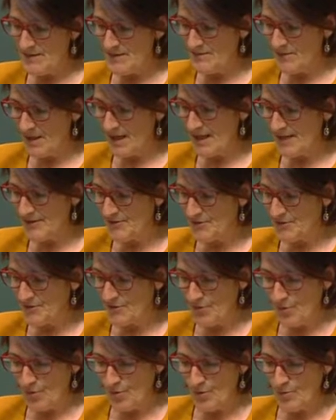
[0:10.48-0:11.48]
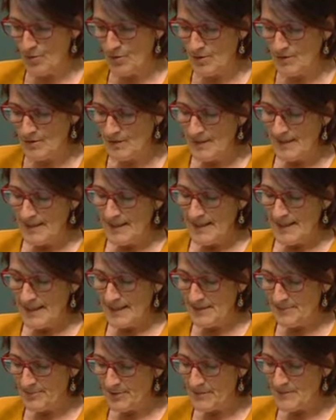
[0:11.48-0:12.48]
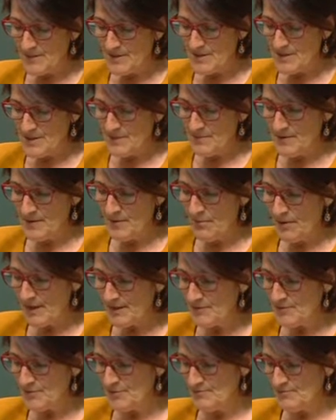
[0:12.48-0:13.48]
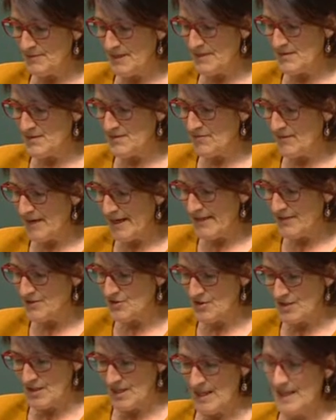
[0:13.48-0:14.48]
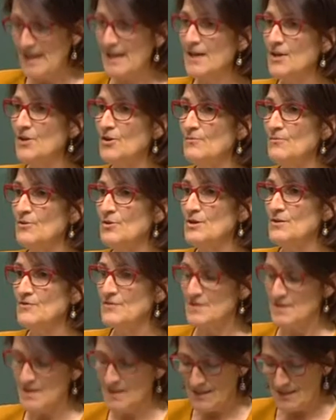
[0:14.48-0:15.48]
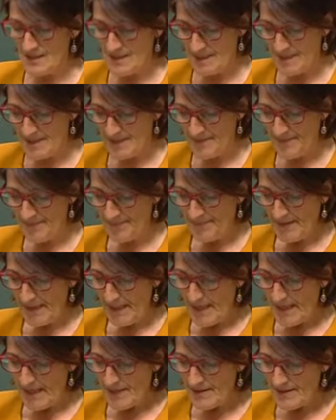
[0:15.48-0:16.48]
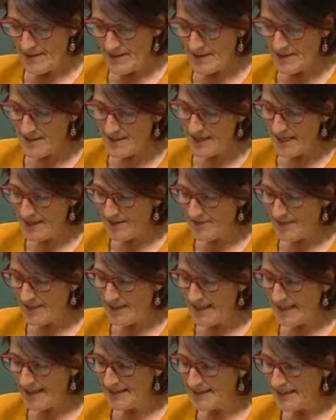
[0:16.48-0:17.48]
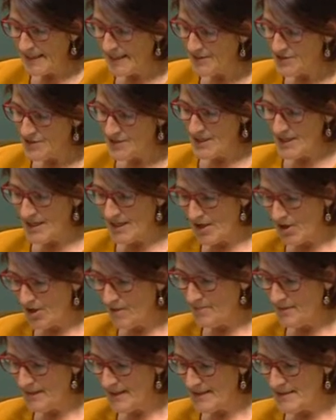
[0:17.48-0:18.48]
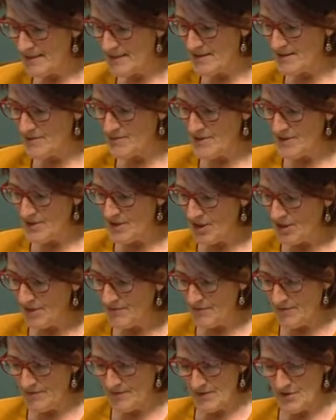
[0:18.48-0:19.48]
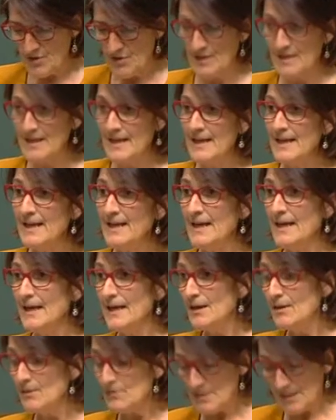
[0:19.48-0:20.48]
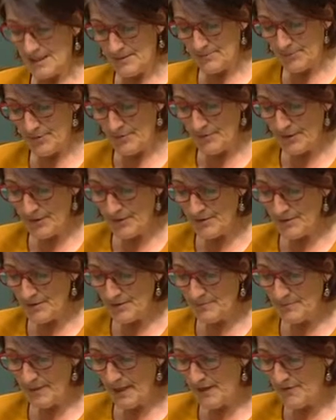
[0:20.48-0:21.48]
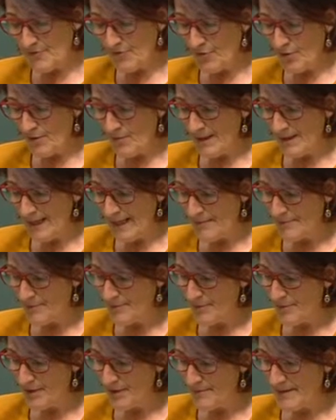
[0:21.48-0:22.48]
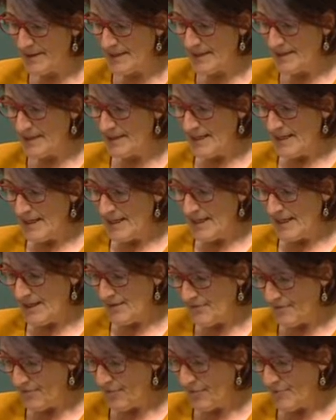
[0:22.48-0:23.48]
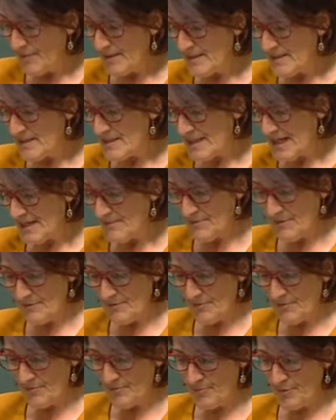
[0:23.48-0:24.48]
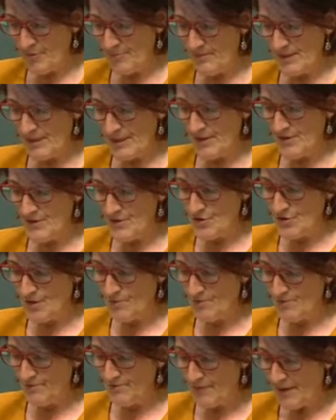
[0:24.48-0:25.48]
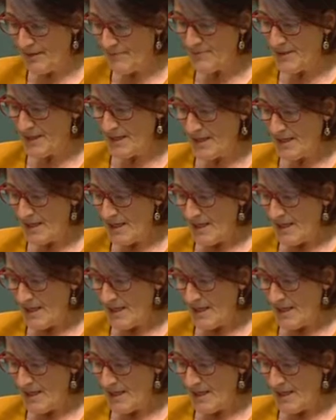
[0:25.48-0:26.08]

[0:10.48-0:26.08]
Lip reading: in my electorate of Calwell, and it promises to be a wonderful mix of aged care and community facilities. This state-of-the-art aged care complex is the result of a vision held and promoted by former Labor Premier and former State Member for Broadmeadows, John Brumby,